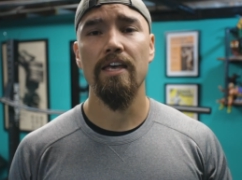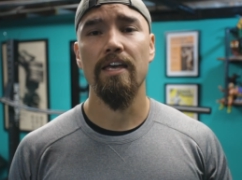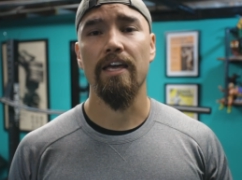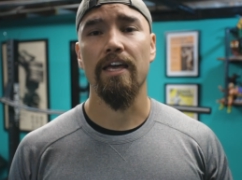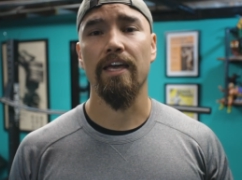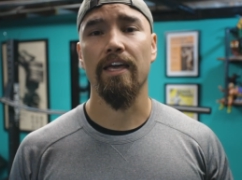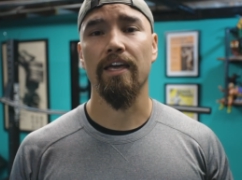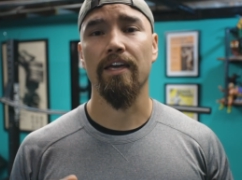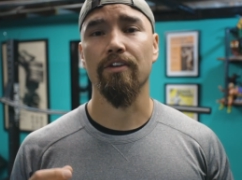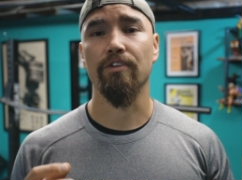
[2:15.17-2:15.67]

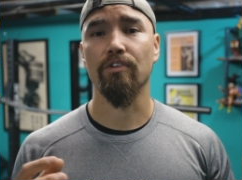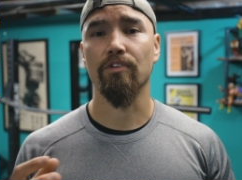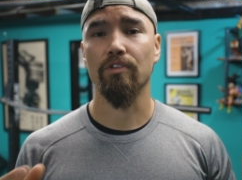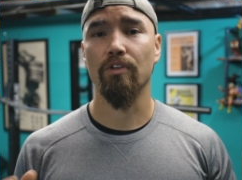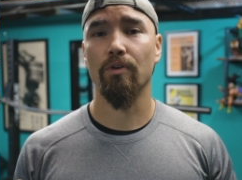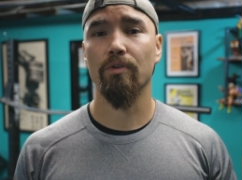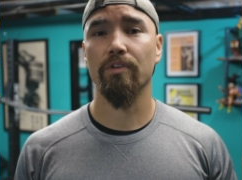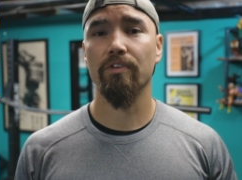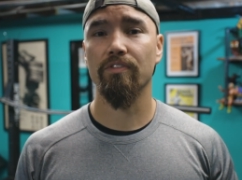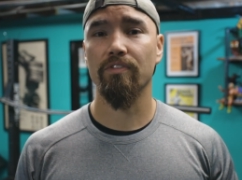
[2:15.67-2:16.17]
And you'll
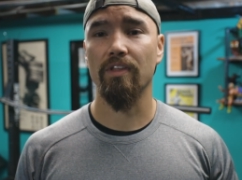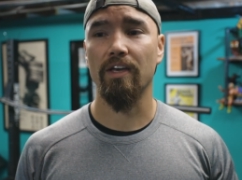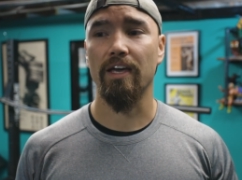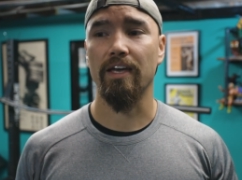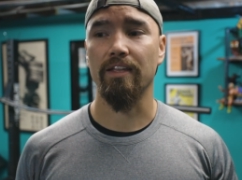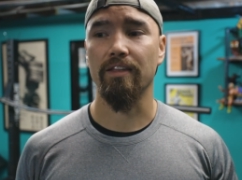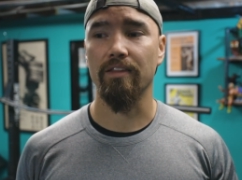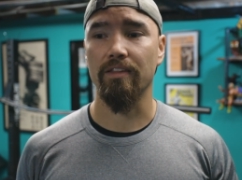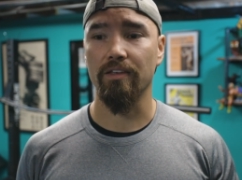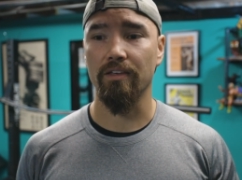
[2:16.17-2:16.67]
notice
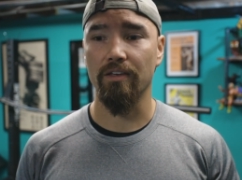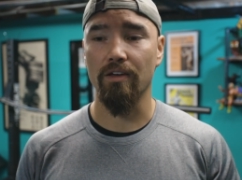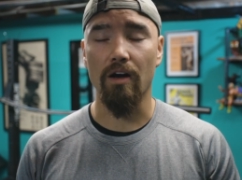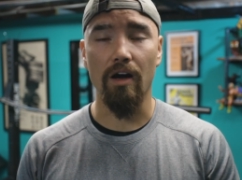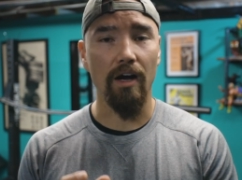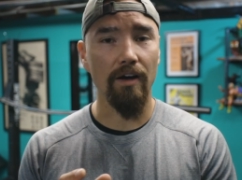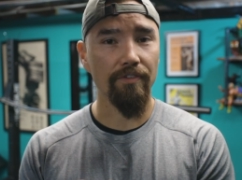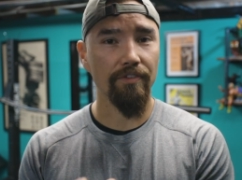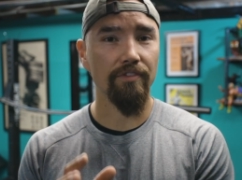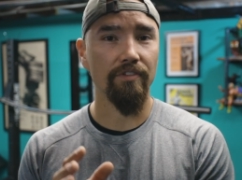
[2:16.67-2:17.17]
that the
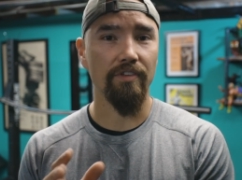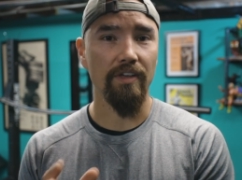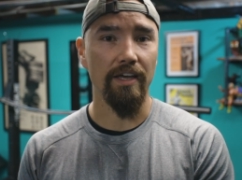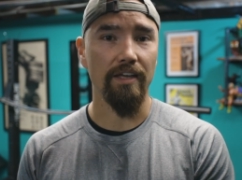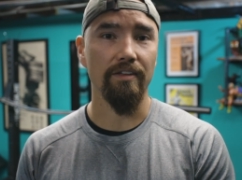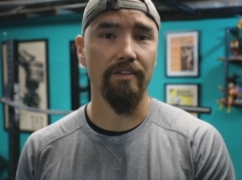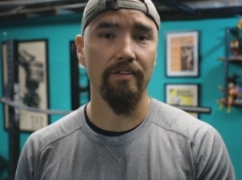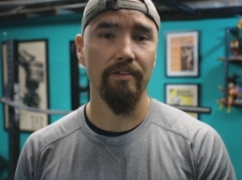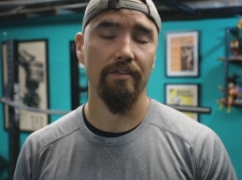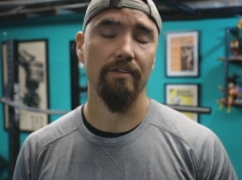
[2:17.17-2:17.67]

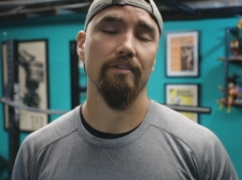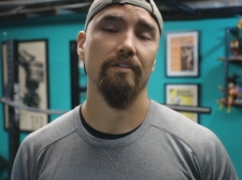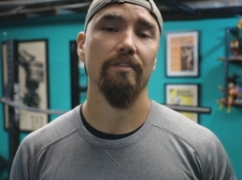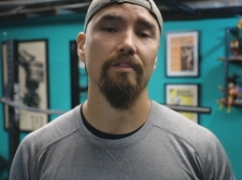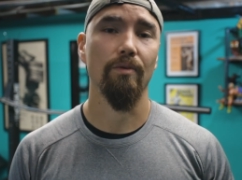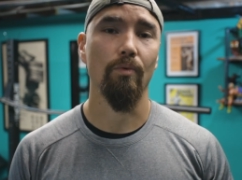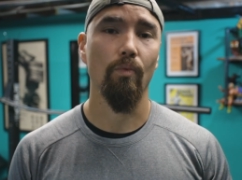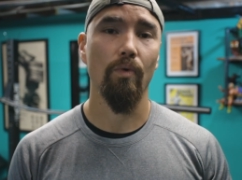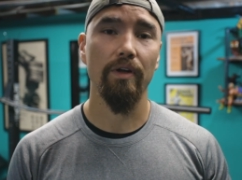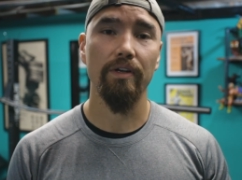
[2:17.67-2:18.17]
offset,
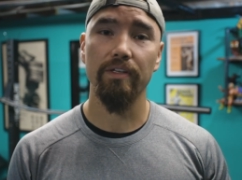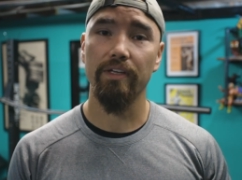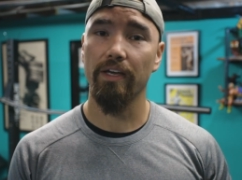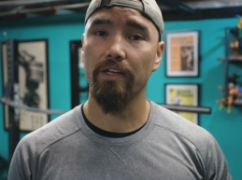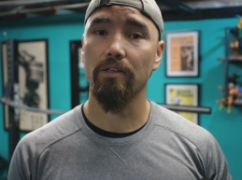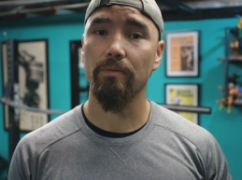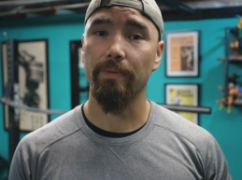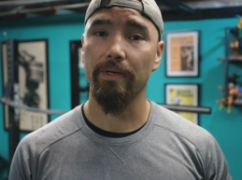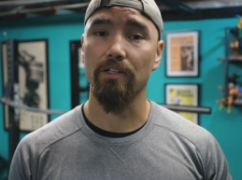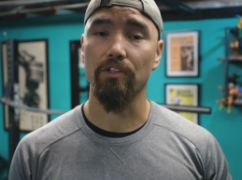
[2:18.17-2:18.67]
the one
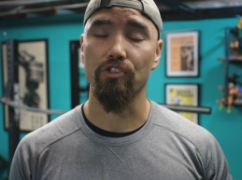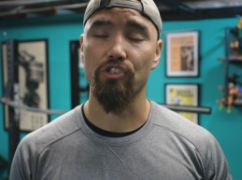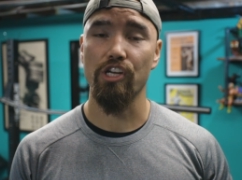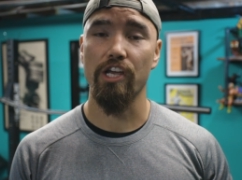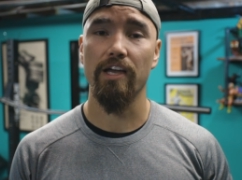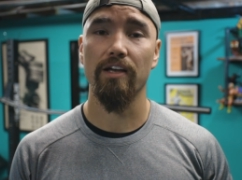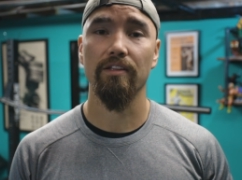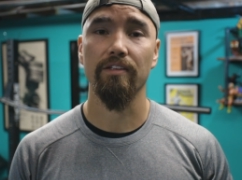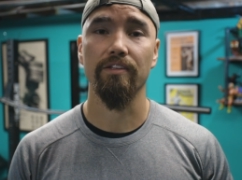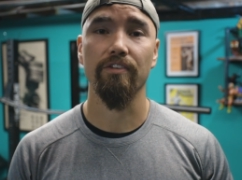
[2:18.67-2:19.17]
kettlebell
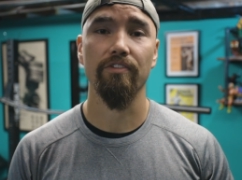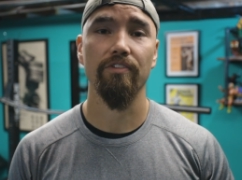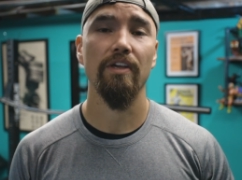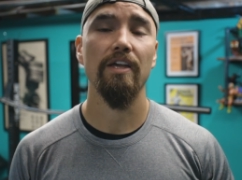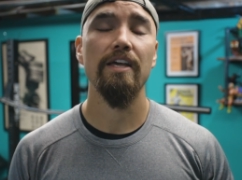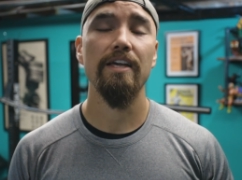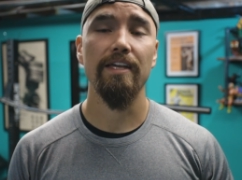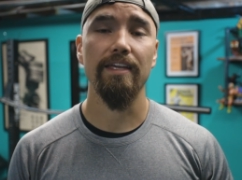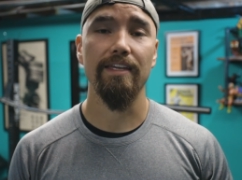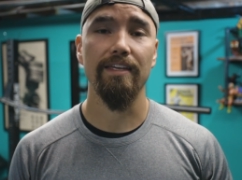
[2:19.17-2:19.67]
challenge,
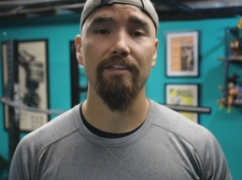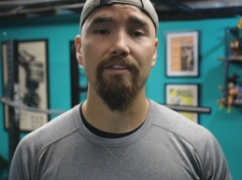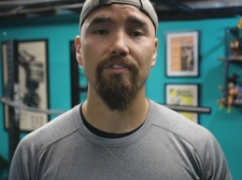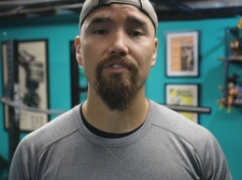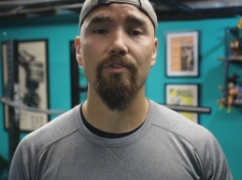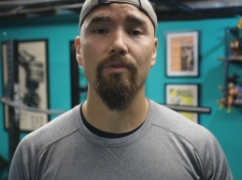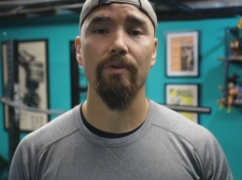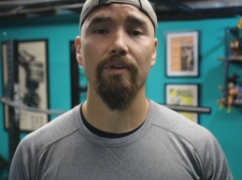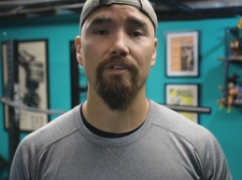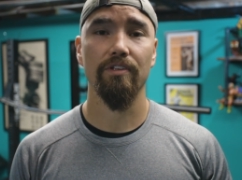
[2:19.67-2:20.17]
is
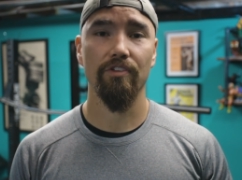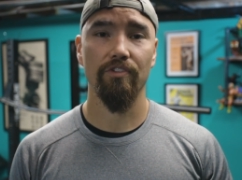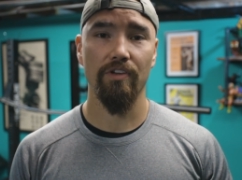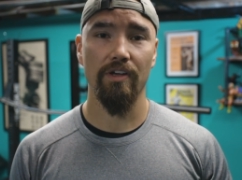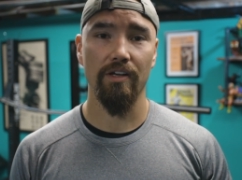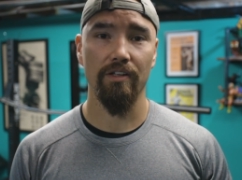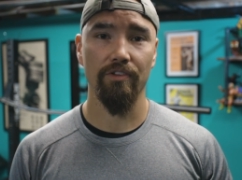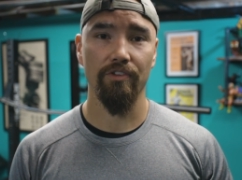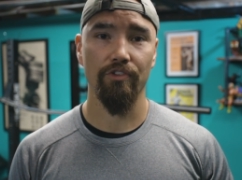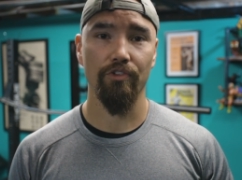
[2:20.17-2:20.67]
going to
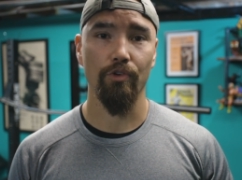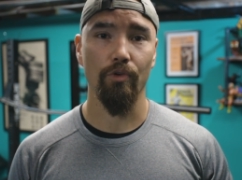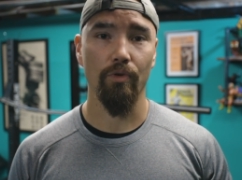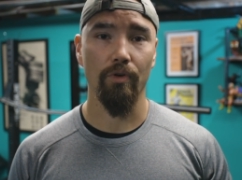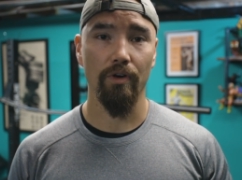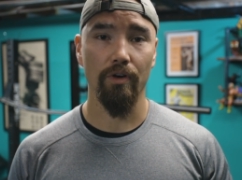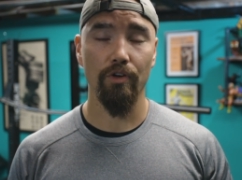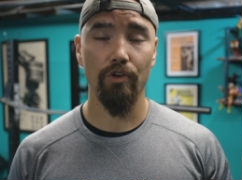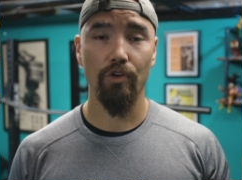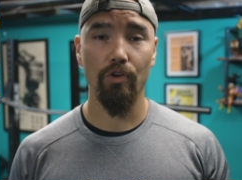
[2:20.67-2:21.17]
challenge
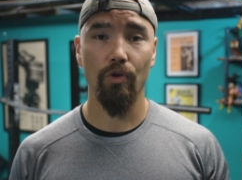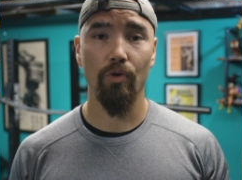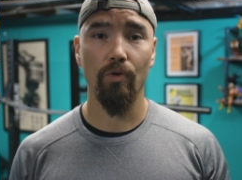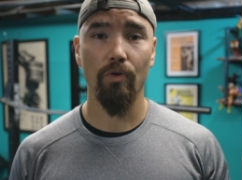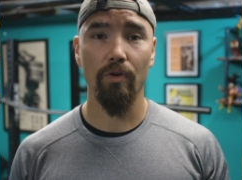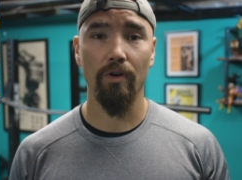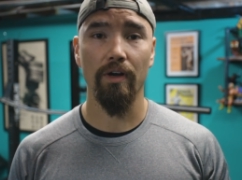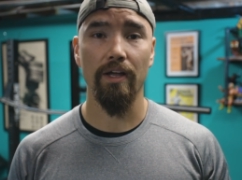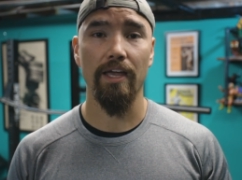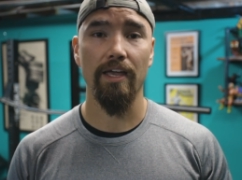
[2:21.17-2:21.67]
your
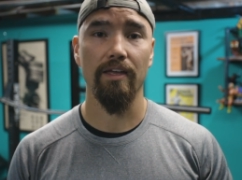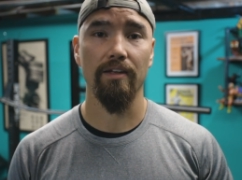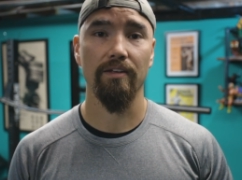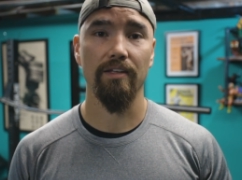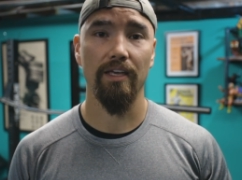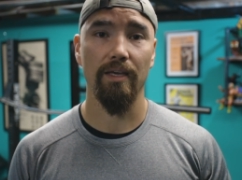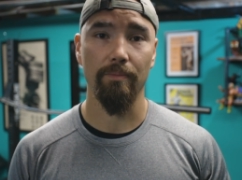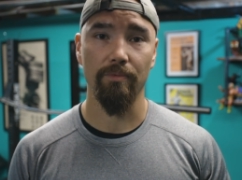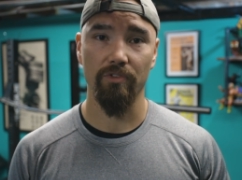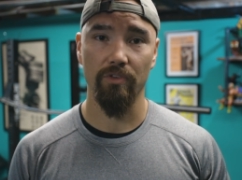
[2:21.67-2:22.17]
core and
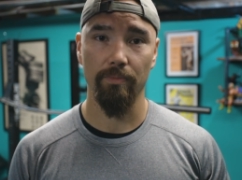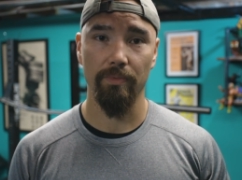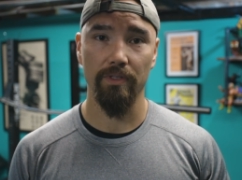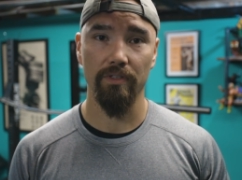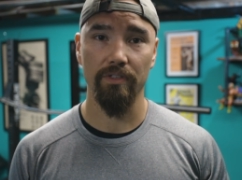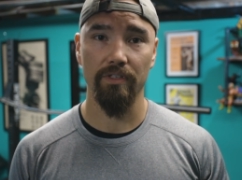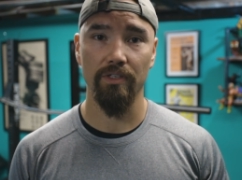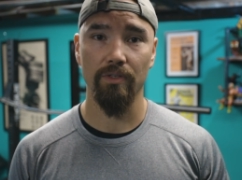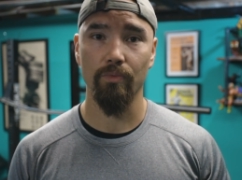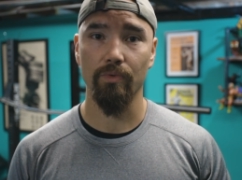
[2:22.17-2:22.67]
hip
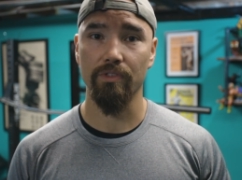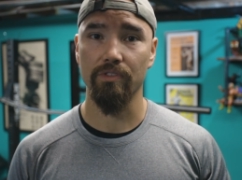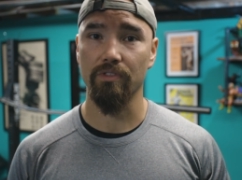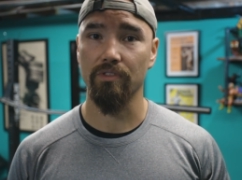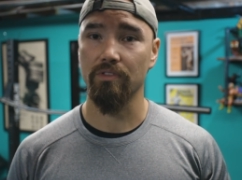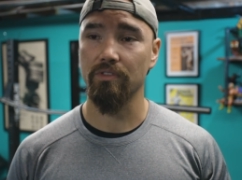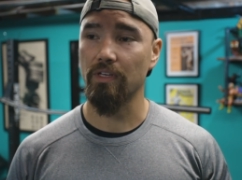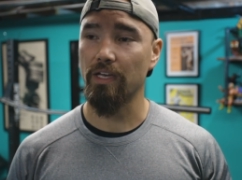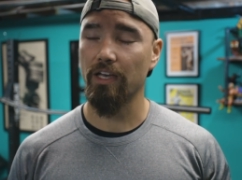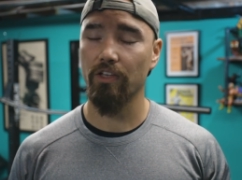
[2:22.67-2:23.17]
stability, which
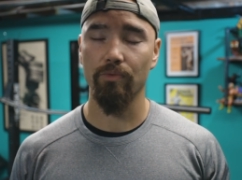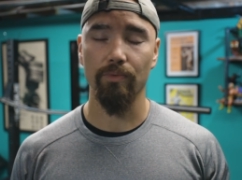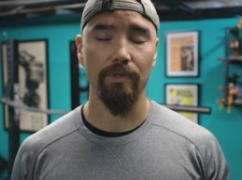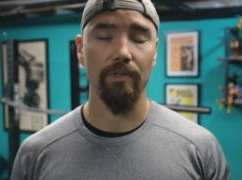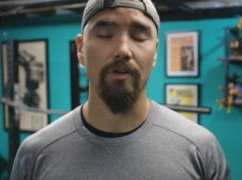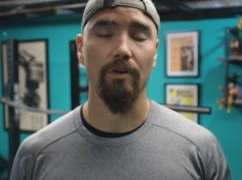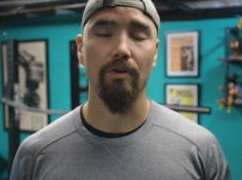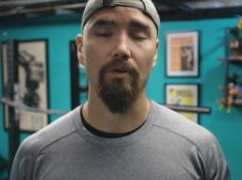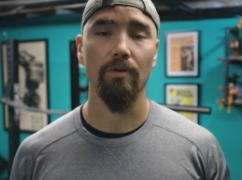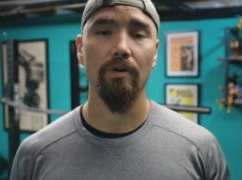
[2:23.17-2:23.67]
is, as we
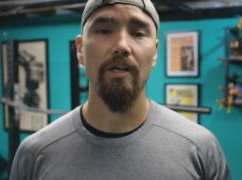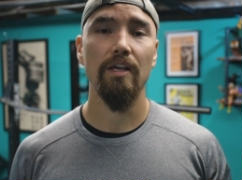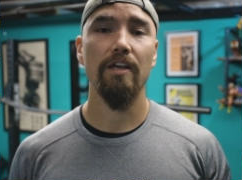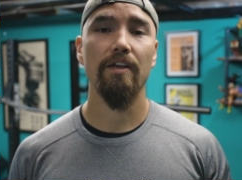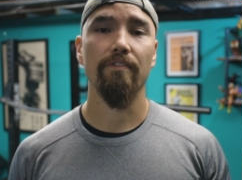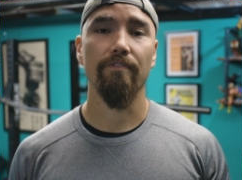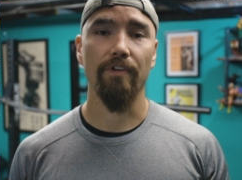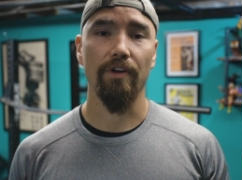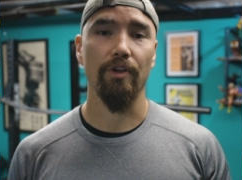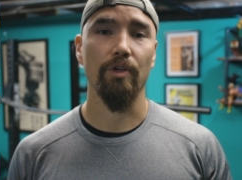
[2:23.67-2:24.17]
know,
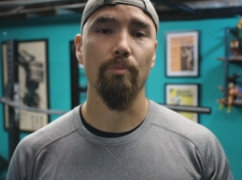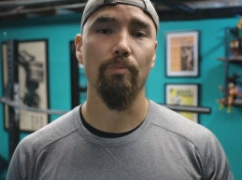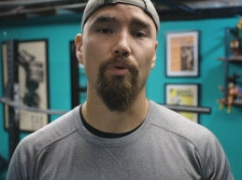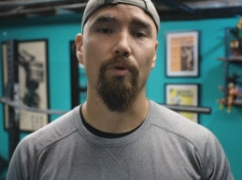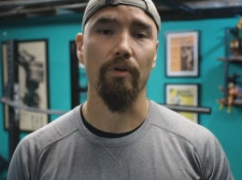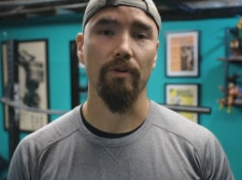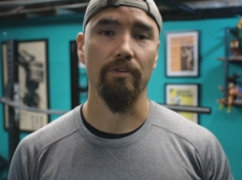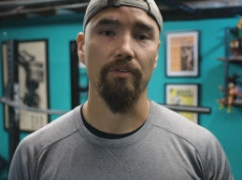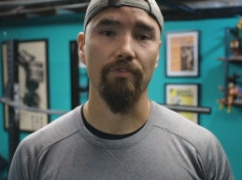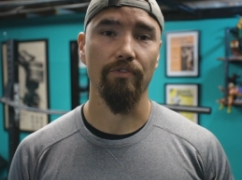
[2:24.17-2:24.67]
very
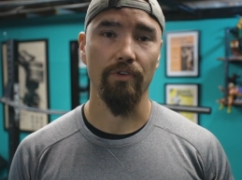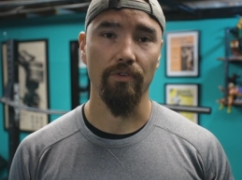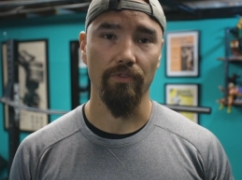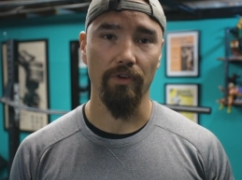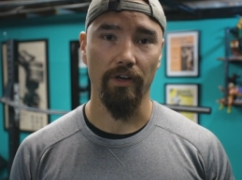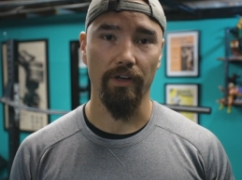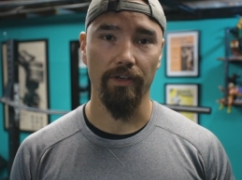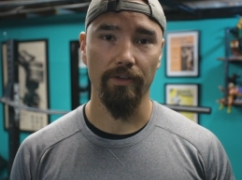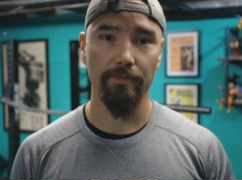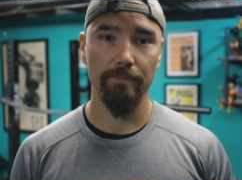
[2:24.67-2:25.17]
important for
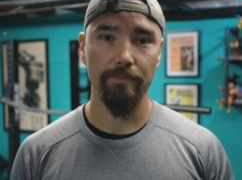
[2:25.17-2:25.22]
running.